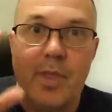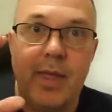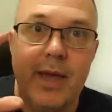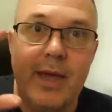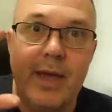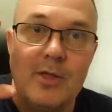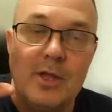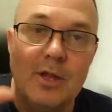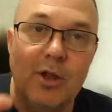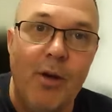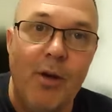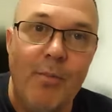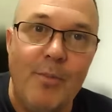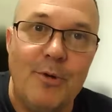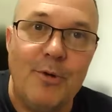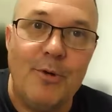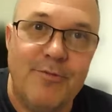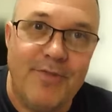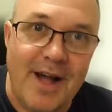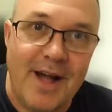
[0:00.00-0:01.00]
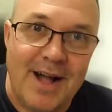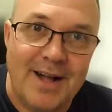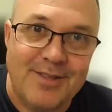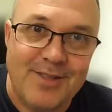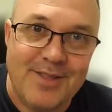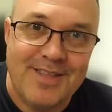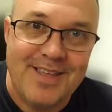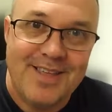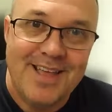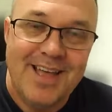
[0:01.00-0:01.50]
is a lot more
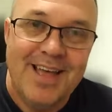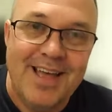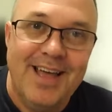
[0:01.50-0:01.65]
advanced